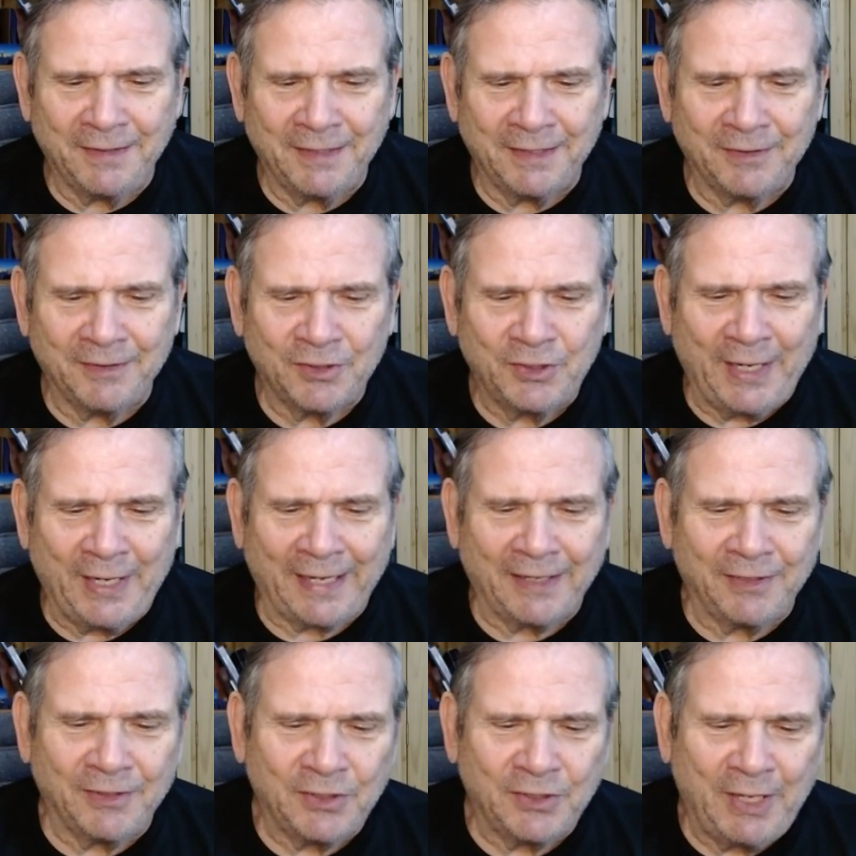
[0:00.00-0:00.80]
in
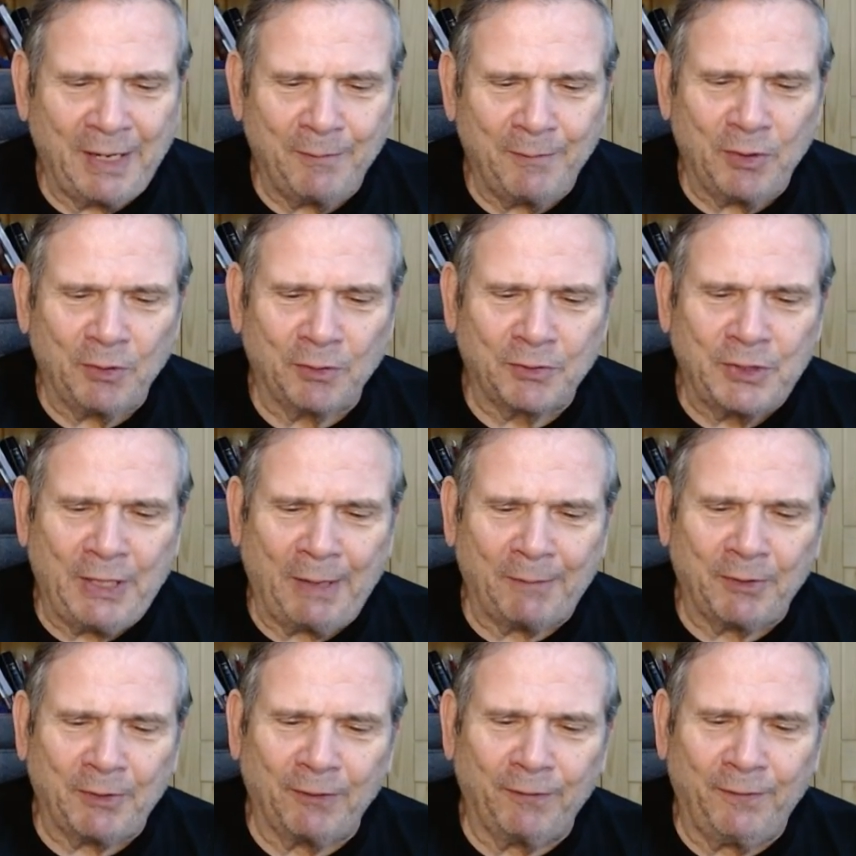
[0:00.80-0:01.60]
2 Samuel
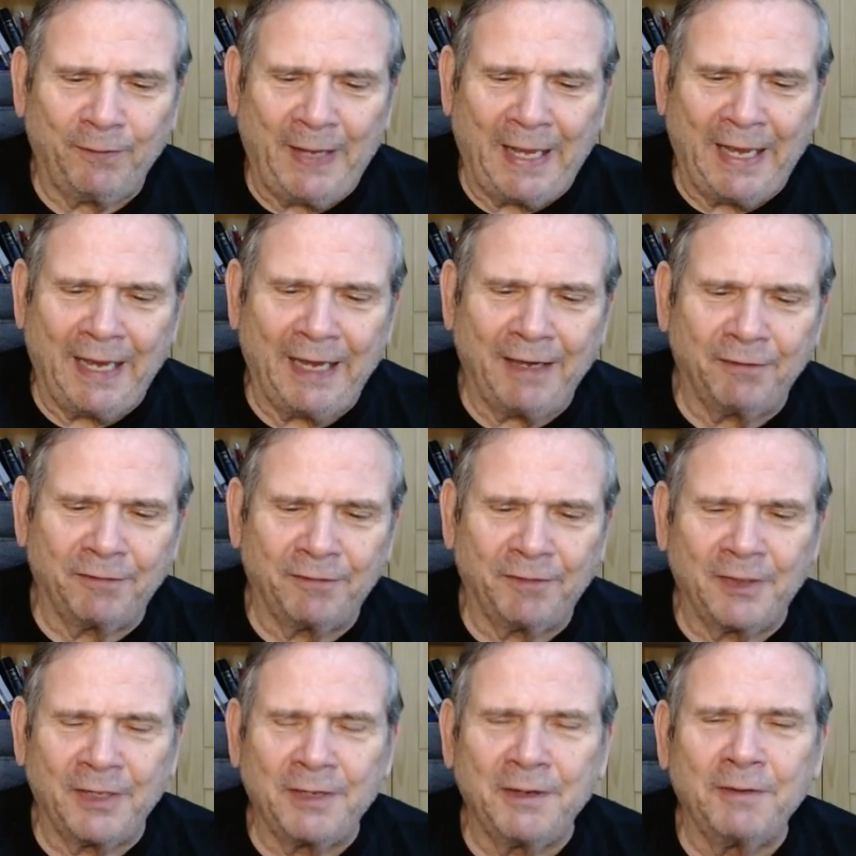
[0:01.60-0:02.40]
chapter
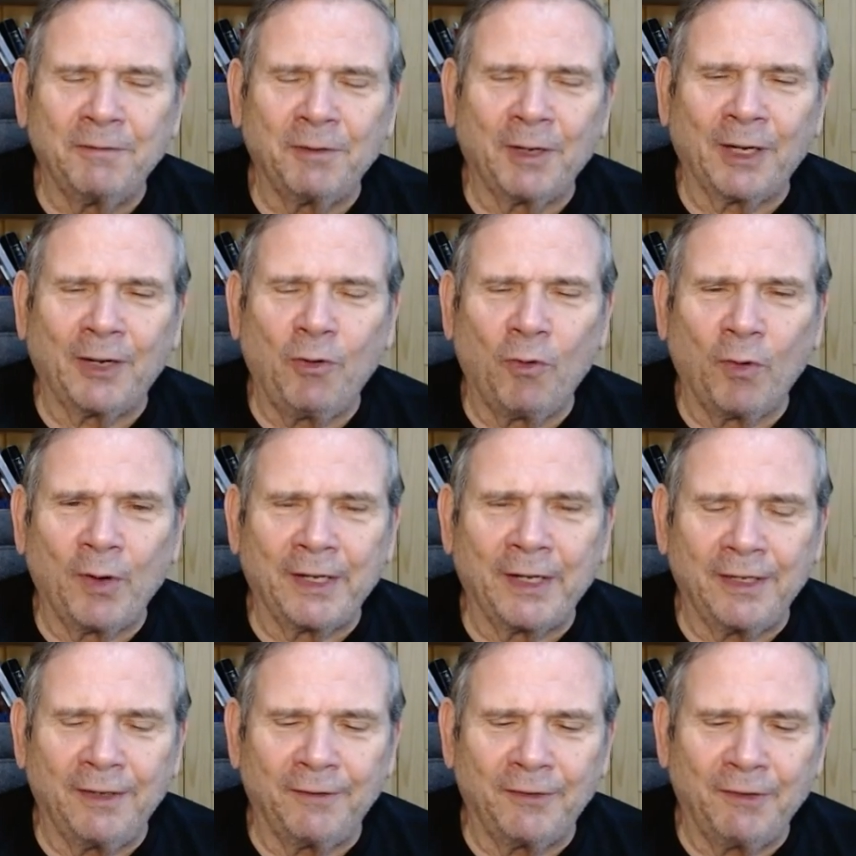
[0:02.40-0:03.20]
5 the
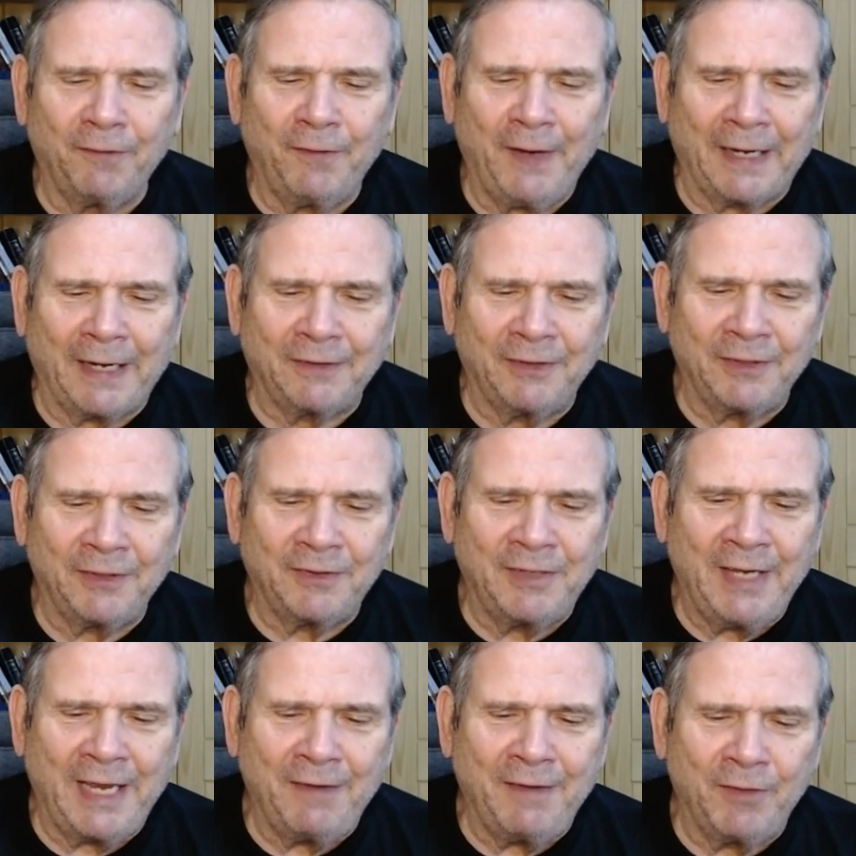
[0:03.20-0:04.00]
recording of the fact
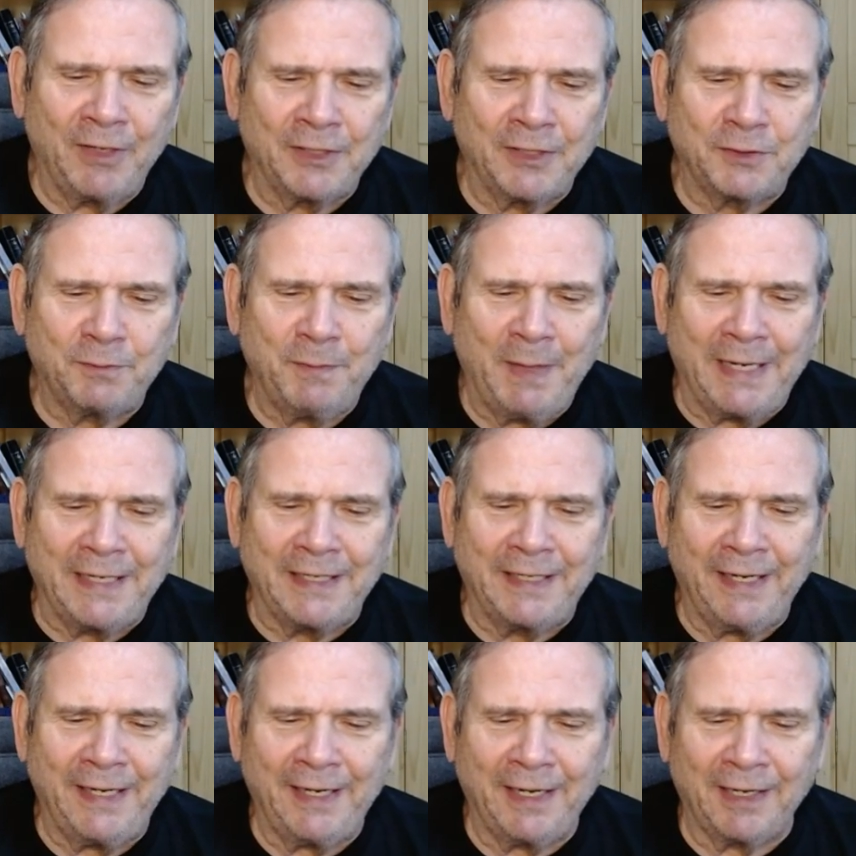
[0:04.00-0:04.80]
that David is
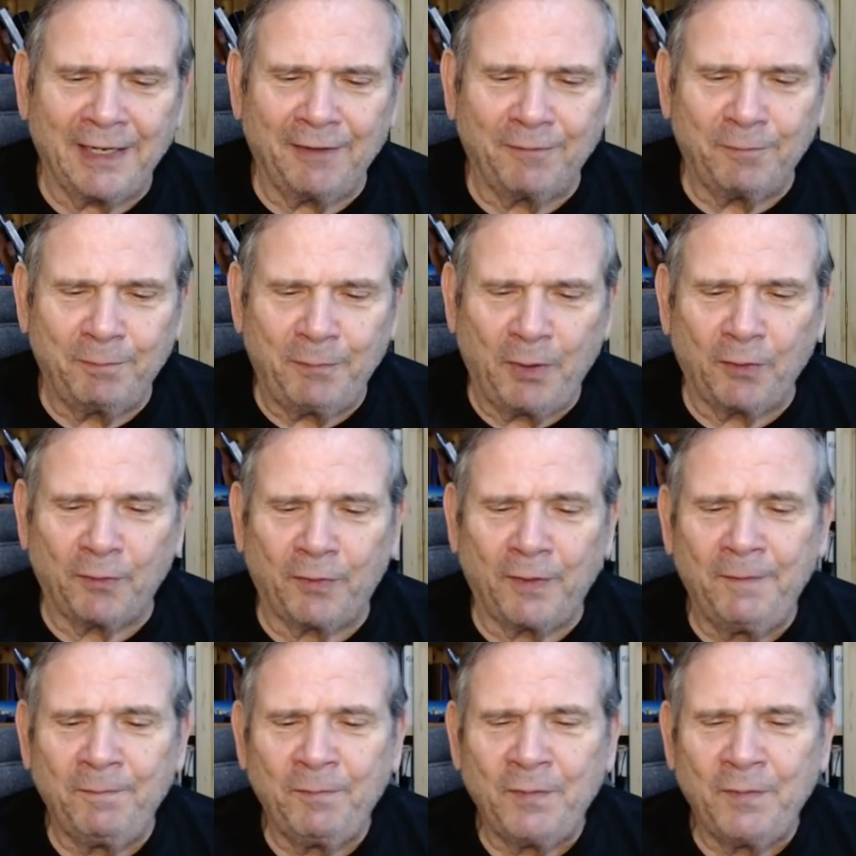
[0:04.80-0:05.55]
made king of both